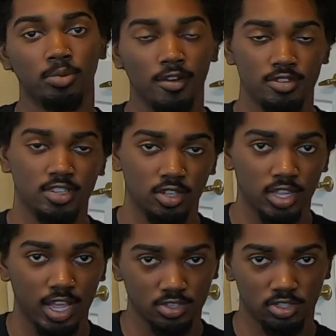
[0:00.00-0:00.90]
private seller
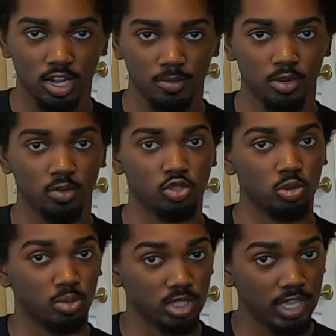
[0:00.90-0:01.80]
that has a stock motor, which will
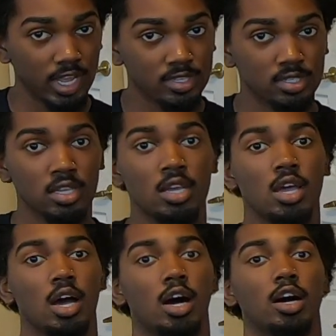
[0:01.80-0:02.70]
be less.
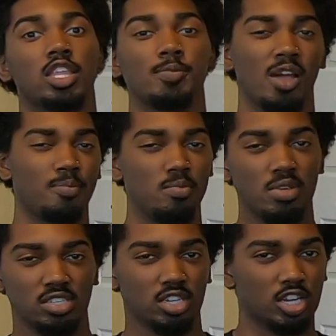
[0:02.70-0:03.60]
They might be
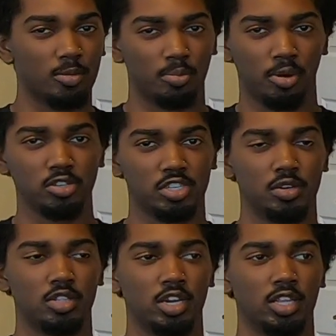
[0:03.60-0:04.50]
missing a couple parts here
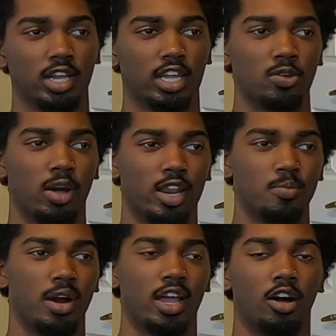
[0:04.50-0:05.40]
and there, like I know I had to
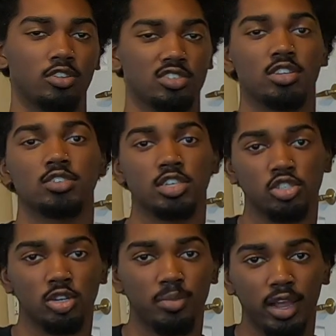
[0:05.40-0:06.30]
buy an alternator
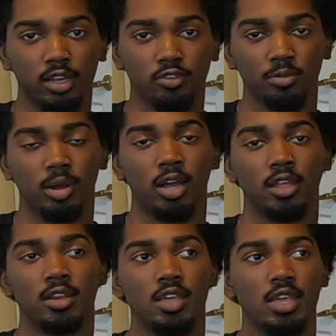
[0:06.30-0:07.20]
tensioner bracket for
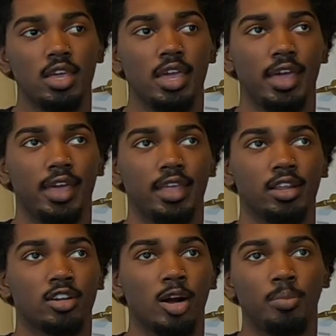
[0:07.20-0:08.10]
mine and
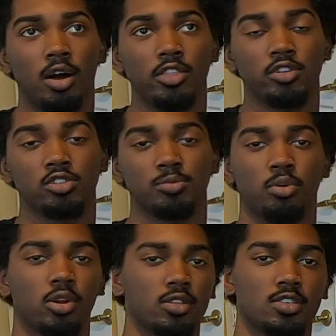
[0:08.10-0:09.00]
a couple other
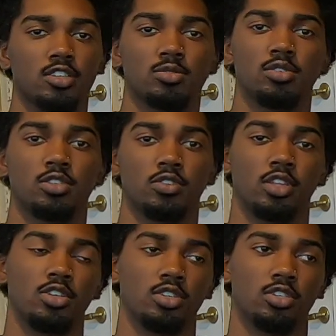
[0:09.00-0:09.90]
supporting accessories for the
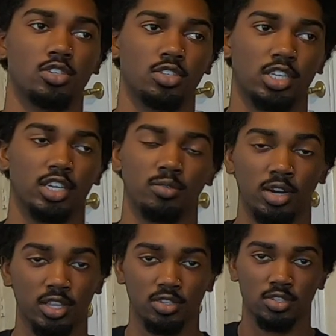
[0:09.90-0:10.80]
engine just to get it
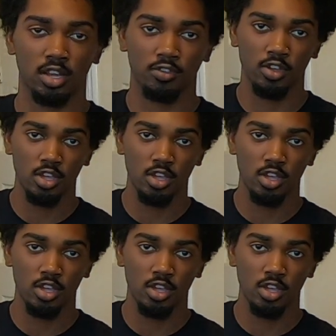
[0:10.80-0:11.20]
running and stuff.